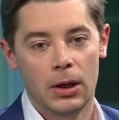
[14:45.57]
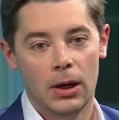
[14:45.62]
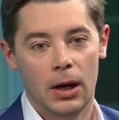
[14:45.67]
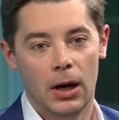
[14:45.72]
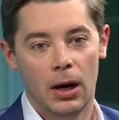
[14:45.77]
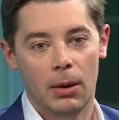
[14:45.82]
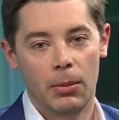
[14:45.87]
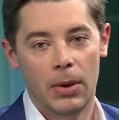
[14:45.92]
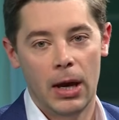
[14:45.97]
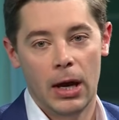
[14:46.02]

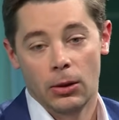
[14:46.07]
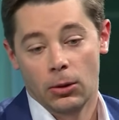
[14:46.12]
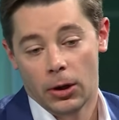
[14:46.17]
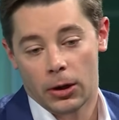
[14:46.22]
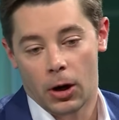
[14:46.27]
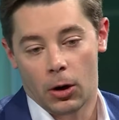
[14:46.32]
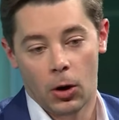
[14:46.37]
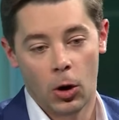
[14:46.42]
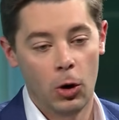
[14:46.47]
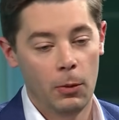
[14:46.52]
Um, and look,
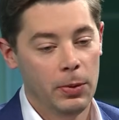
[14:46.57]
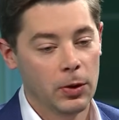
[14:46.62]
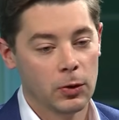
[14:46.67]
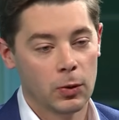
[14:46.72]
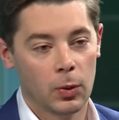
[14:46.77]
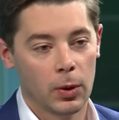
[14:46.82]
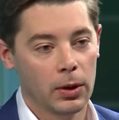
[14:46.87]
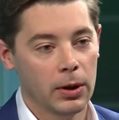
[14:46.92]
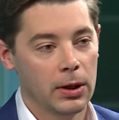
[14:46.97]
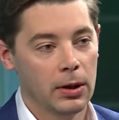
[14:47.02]
our hope is
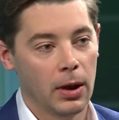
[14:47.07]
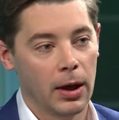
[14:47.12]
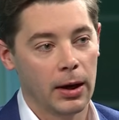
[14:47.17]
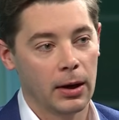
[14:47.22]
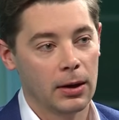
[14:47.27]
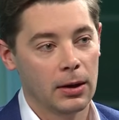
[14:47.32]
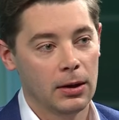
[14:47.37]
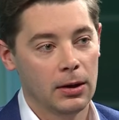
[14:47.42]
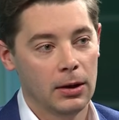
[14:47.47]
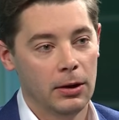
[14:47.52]
really
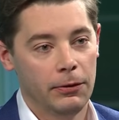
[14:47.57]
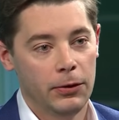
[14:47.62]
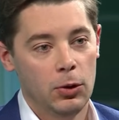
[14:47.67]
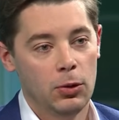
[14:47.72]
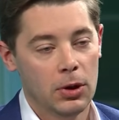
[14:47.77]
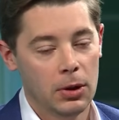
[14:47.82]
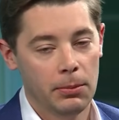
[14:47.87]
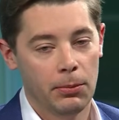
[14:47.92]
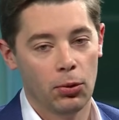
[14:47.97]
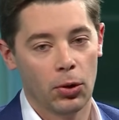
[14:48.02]
like if you
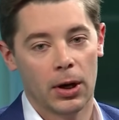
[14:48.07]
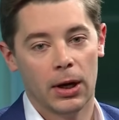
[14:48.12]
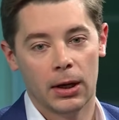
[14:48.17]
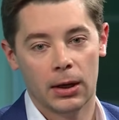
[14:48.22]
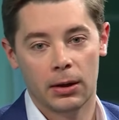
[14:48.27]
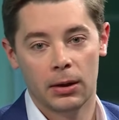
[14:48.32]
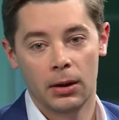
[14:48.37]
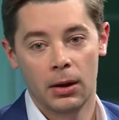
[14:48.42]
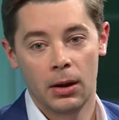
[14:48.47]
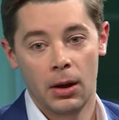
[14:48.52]
can
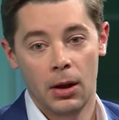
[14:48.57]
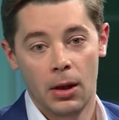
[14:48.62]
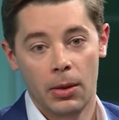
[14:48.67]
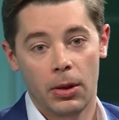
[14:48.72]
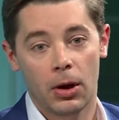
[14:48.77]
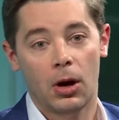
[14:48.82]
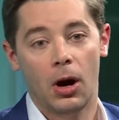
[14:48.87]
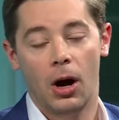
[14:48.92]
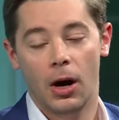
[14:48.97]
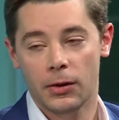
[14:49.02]
bring
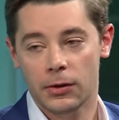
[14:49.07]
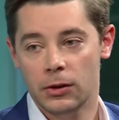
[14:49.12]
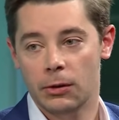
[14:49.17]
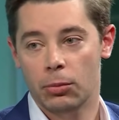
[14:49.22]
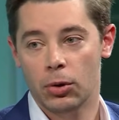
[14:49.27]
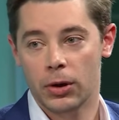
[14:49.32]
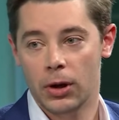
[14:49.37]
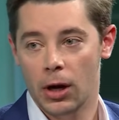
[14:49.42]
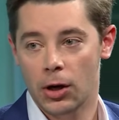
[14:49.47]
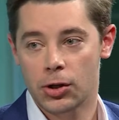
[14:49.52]
the cost of
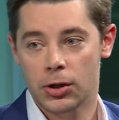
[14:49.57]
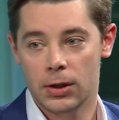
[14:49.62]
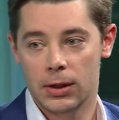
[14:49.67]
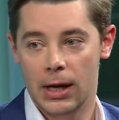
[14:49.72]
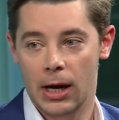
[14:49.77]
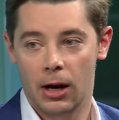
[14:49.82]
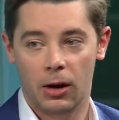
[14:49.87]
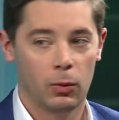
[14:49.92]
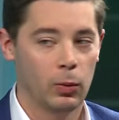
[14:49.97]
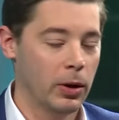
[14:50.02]
production
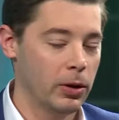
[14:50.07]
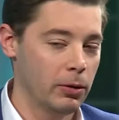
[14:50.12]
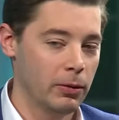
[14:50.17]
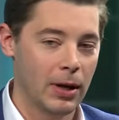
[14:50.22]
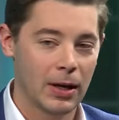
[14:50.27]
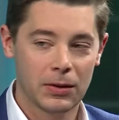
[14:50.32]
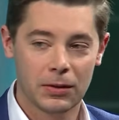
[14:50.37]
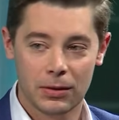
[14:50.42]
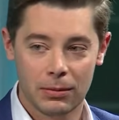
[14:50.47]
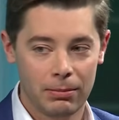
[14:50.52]
down, whether
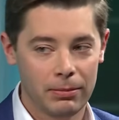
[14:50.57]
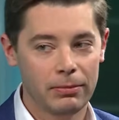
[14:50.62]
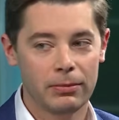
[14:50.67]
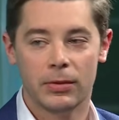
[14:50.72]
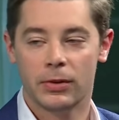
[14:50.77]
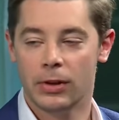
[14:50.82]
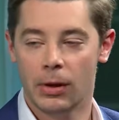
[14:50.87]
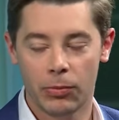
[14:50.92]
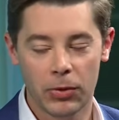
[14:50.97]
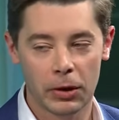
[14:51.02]
that's
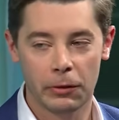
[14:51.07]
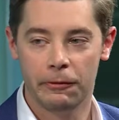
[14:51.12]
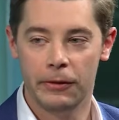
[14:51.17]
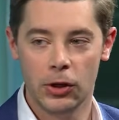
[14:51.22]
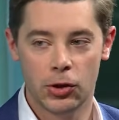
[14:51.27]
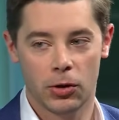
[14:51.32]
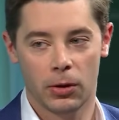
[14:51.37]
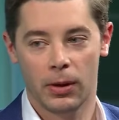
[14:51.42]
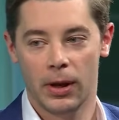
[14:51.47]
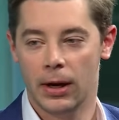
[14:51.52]
something
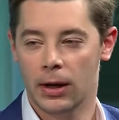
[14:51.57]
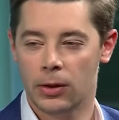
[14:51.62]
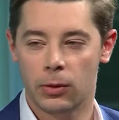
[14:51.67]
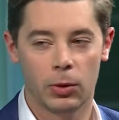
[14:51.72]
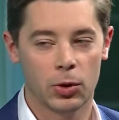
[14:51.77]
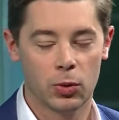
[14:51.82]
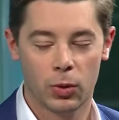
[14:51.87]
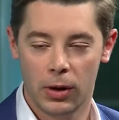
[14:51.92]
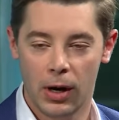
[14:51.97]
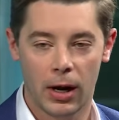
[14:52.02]
feature length,
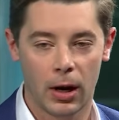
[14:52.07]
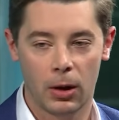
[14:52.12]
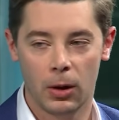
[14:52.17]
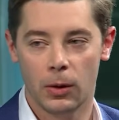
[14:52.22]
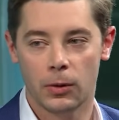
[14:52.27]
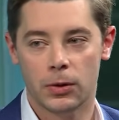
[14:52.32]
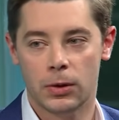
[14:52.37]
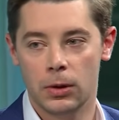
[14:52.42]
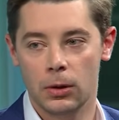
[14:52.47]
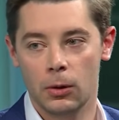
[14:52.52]
which we're not
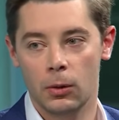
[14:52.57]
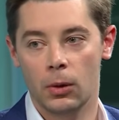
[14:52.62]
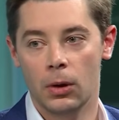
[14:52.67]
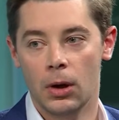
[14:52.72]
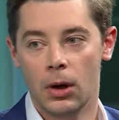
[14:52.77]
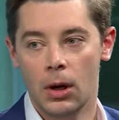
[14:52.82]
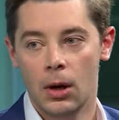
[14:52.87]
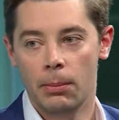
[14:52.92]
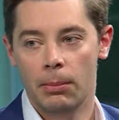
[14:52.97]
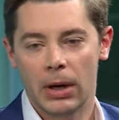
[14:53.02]
close to,
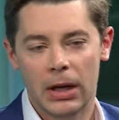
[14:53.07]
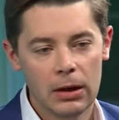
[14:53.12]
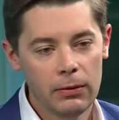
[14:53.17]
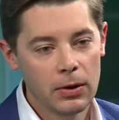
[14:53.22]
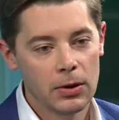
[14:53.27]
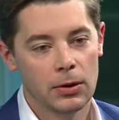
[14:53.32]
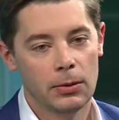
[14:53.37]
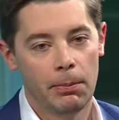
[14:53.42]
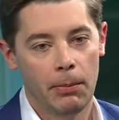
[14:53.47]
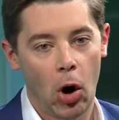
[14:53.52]
but
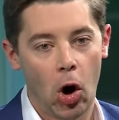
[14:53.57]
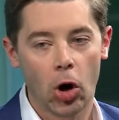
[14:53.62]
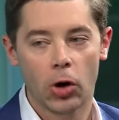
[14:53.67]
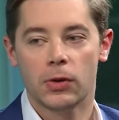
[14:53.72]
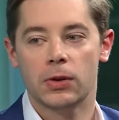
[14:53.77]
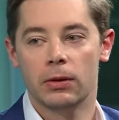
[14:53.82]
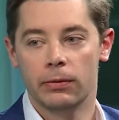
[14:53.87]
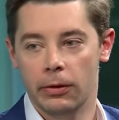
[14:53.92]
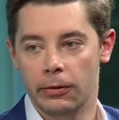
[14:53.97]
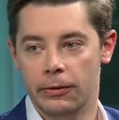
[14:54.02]
even
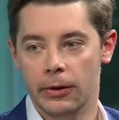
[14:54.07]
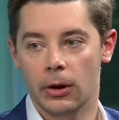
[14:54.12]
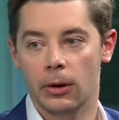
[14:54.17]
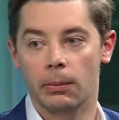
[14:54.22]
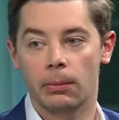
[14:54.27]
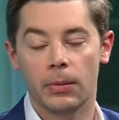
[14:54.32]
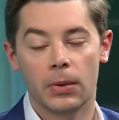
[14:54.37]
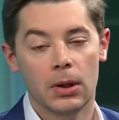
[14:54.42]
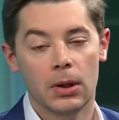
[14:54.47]
parts of a film.